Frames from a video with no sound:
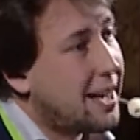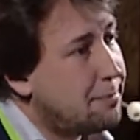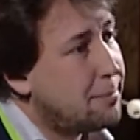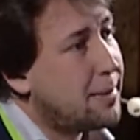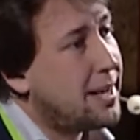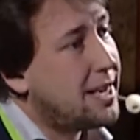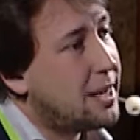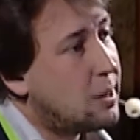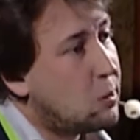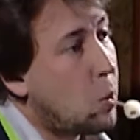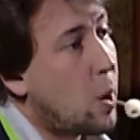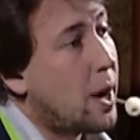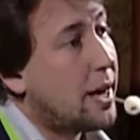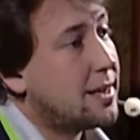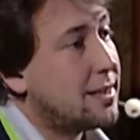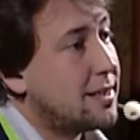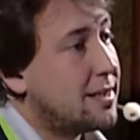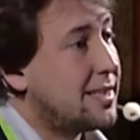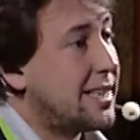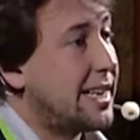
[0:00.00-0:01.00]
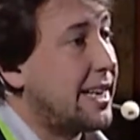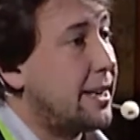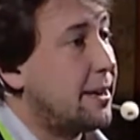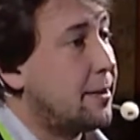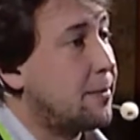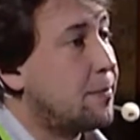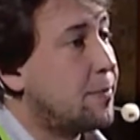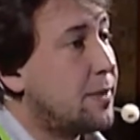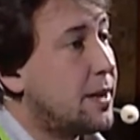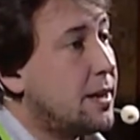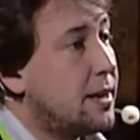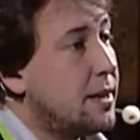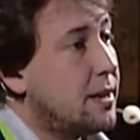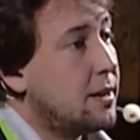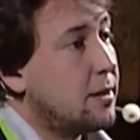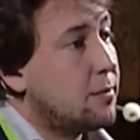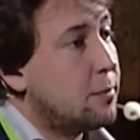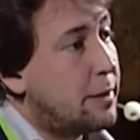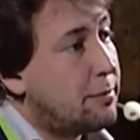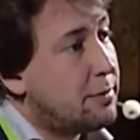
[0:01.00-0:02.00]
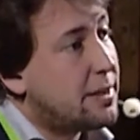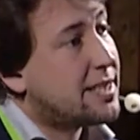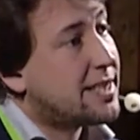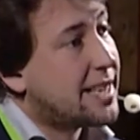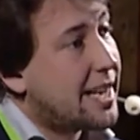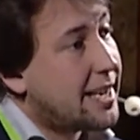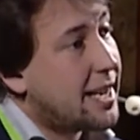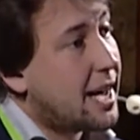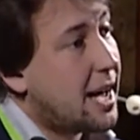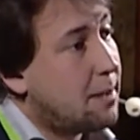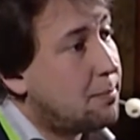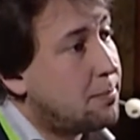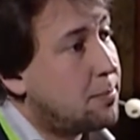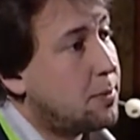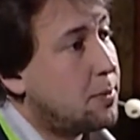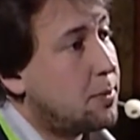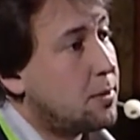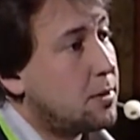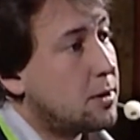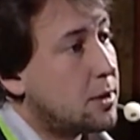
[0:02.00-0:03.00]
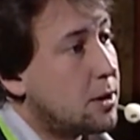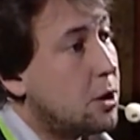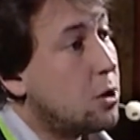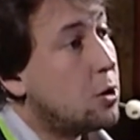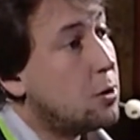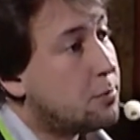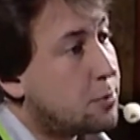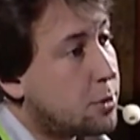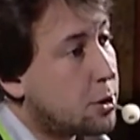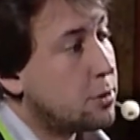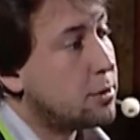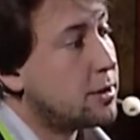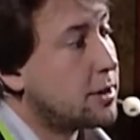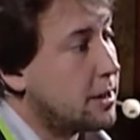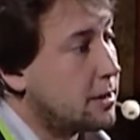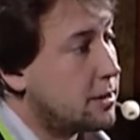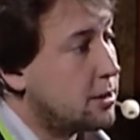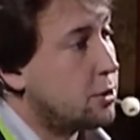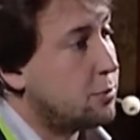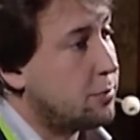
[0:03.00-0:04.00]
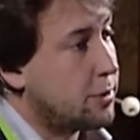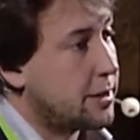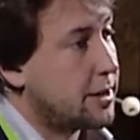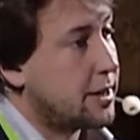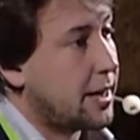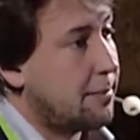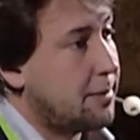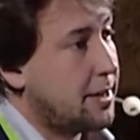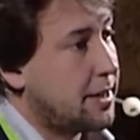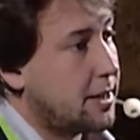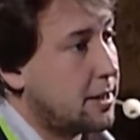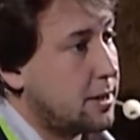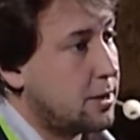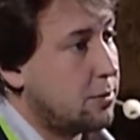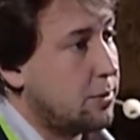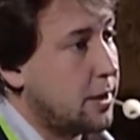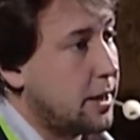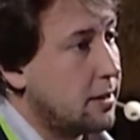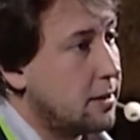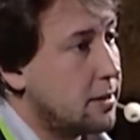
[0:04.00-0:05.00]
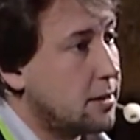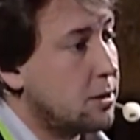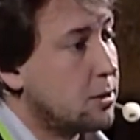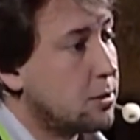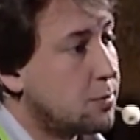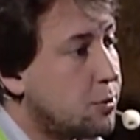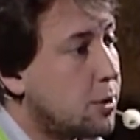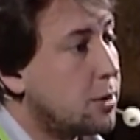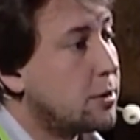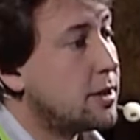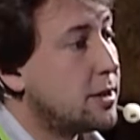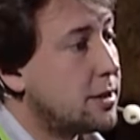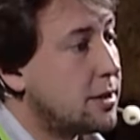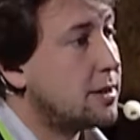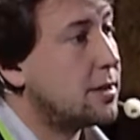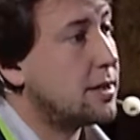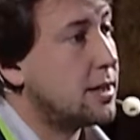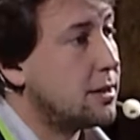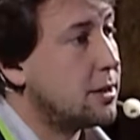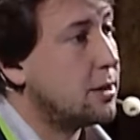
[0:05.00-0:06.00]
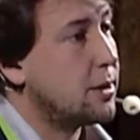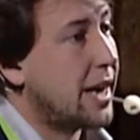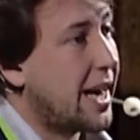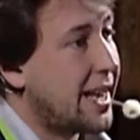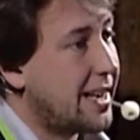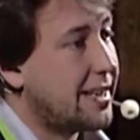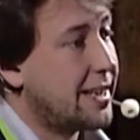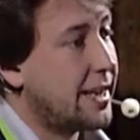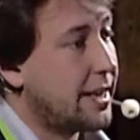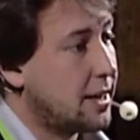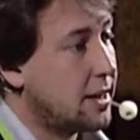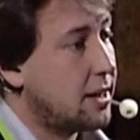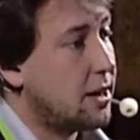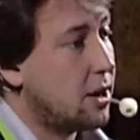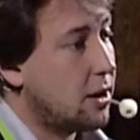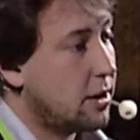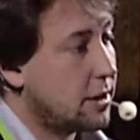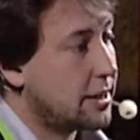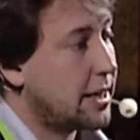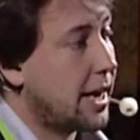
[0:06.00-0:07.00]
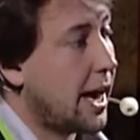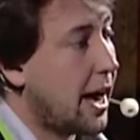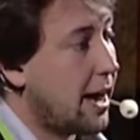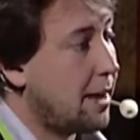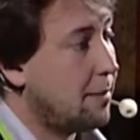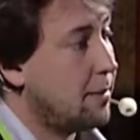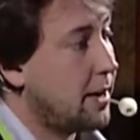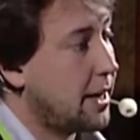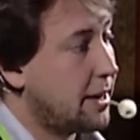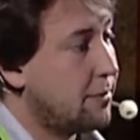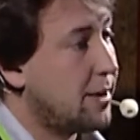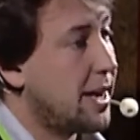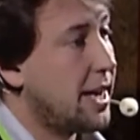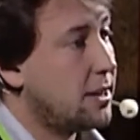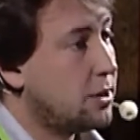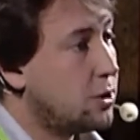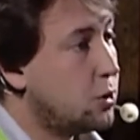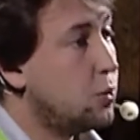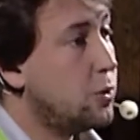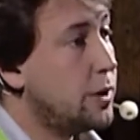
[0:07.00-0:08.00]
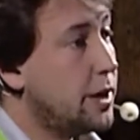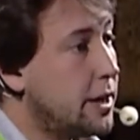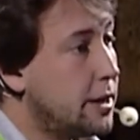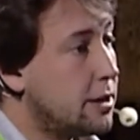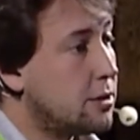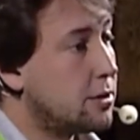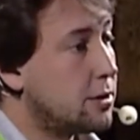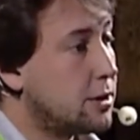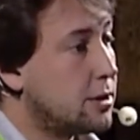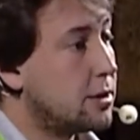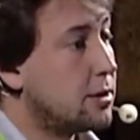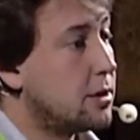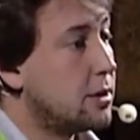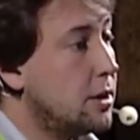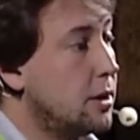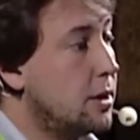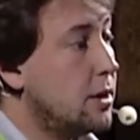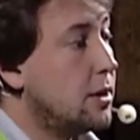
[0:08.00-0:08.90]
mainly one thing. When we set up the whole process towards Habitat 3, those processes in the UN take a long time. Like, we had 2 years